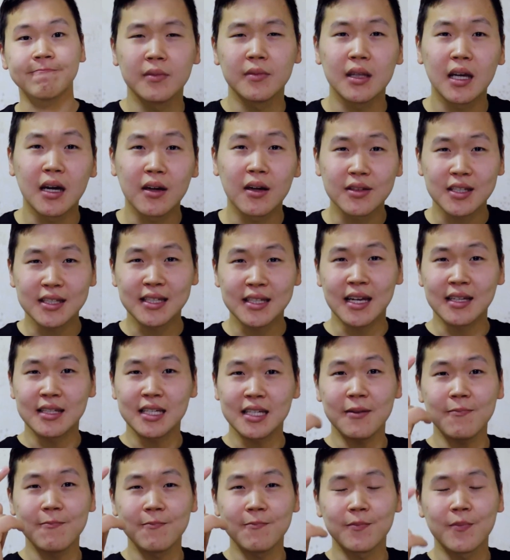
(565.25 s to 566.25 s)
Now, just a heads
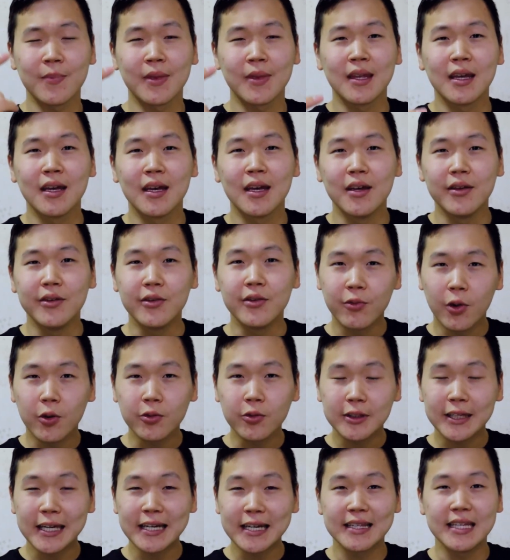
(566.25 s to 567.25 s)
up, you
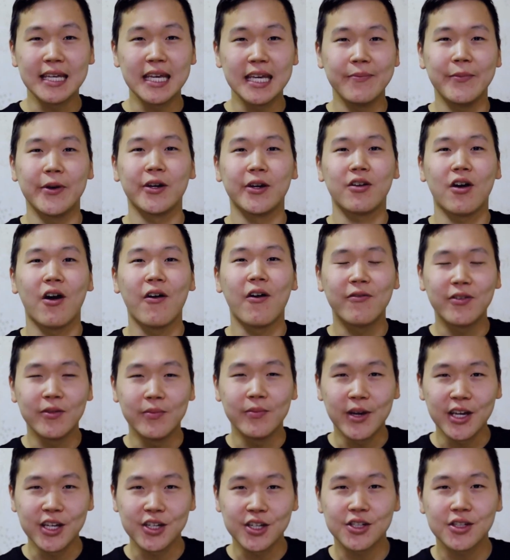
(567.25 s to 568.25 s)
won't get an email
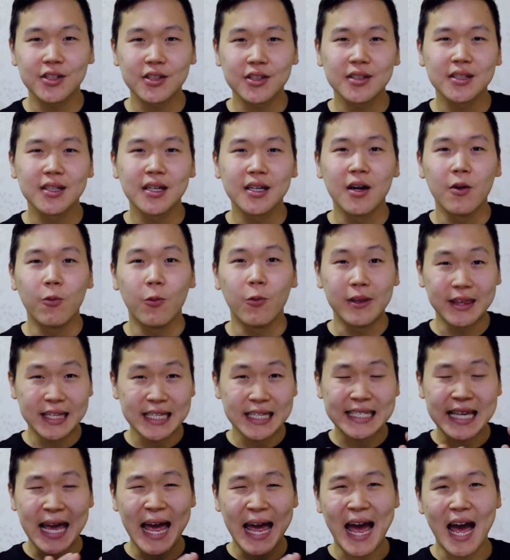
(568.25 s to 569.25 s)
confirmation when
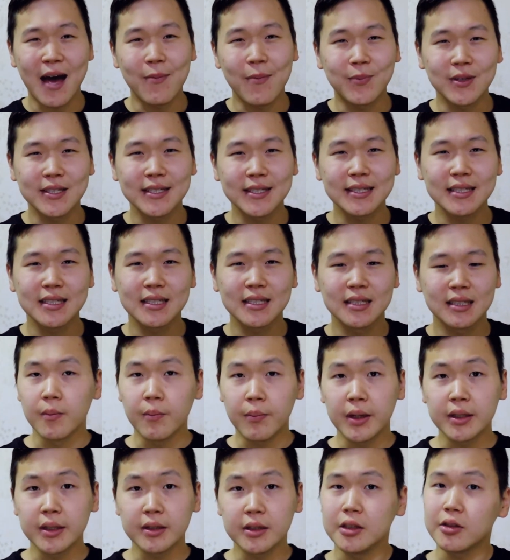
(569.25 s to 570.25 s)
this happens,
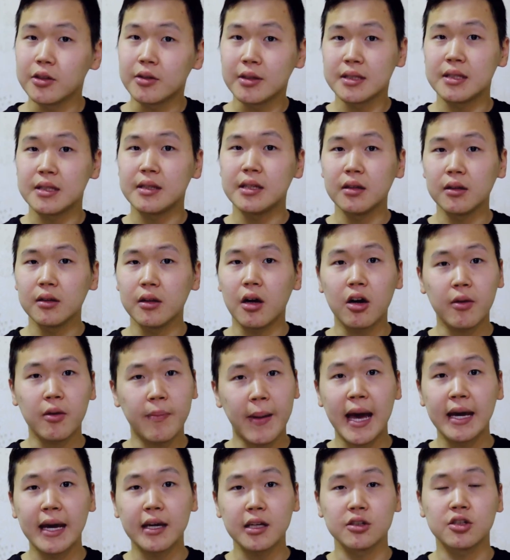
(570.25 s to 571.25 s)
but you can still log
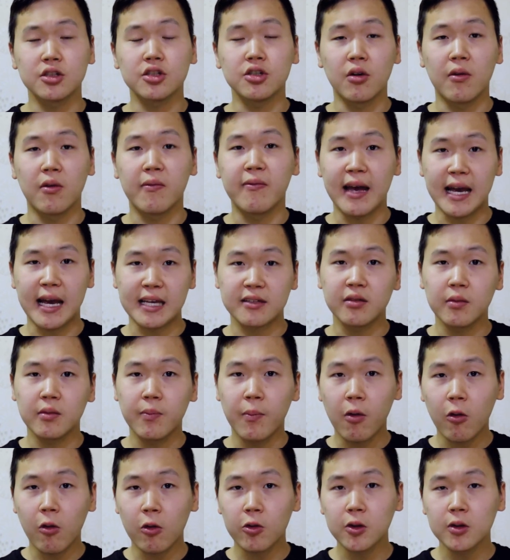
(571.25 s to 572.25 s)
back into your WASFA
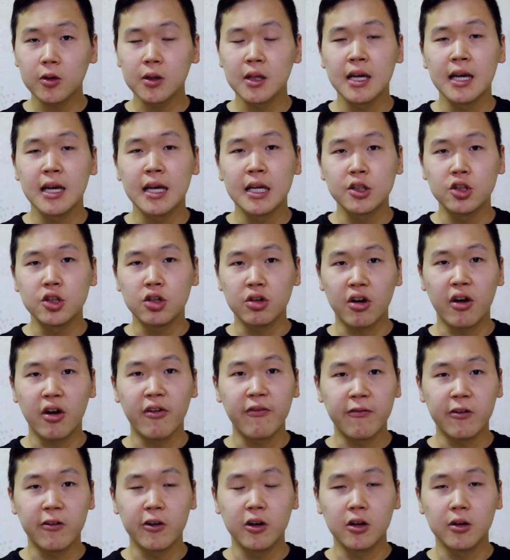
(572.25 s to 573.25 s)
portal to
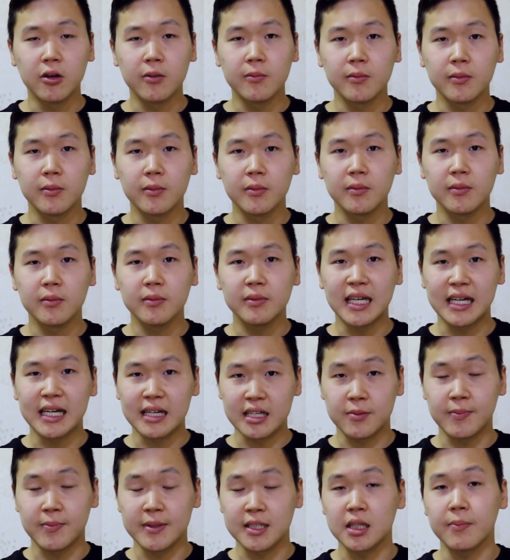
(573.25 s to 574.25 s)
confirm that
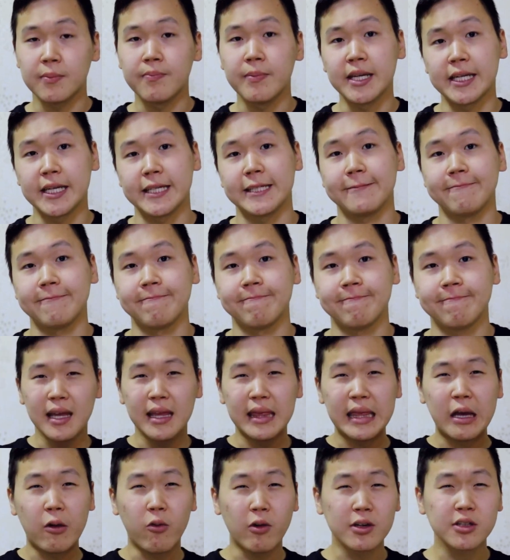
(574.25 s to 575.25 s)
it's been submitted.
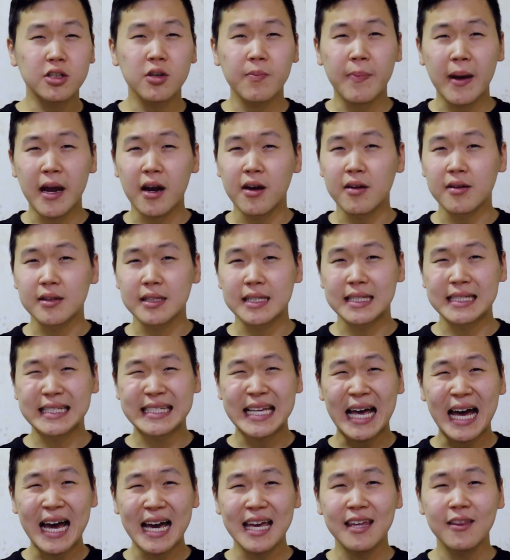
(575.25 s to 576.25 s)
Now, once your parents
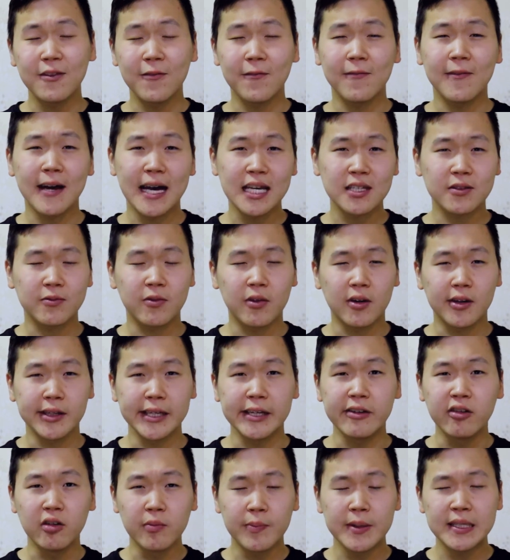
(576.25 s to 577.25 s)
sign the
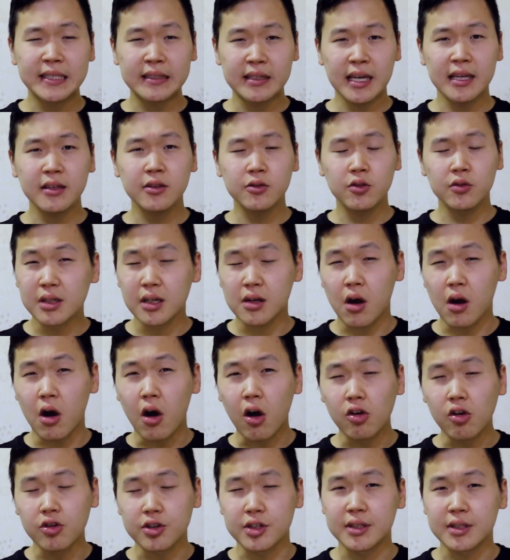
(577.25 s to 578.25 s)
WASFA, it will be sent to the
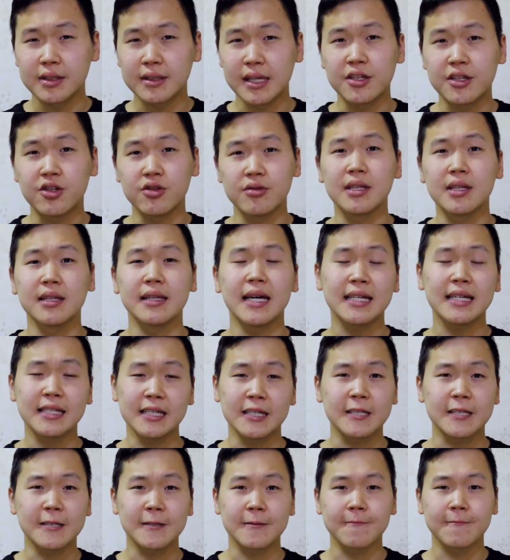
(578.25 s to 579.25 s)
colleges that you
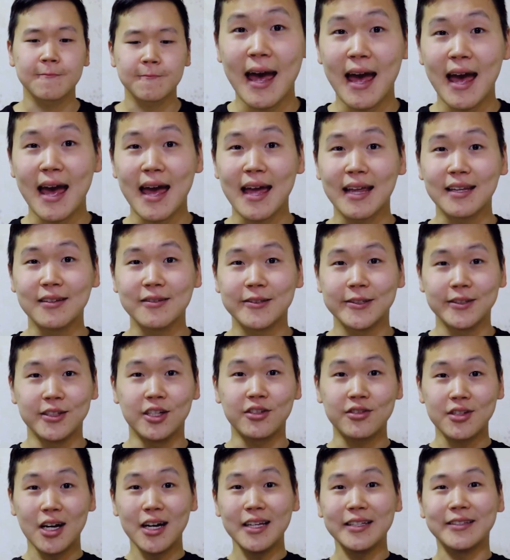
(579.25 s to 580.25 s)
selected. And
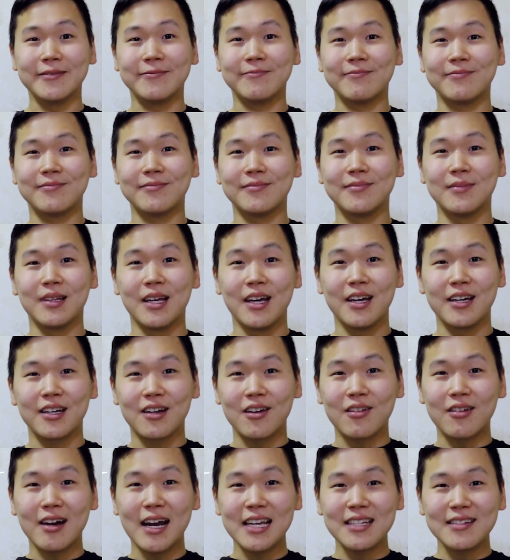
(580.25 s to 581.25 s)
you're done!
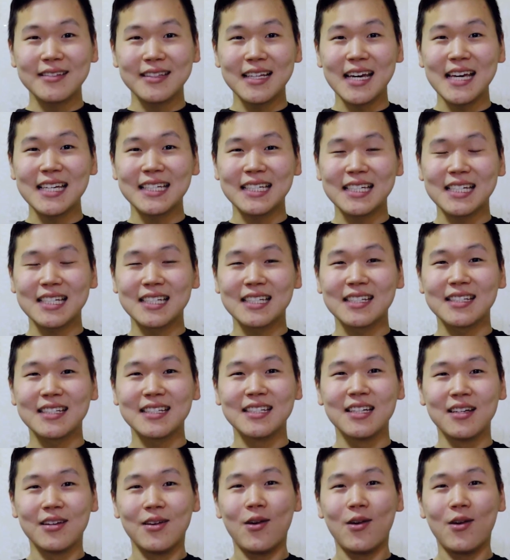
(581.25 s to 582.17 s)
Congratulations!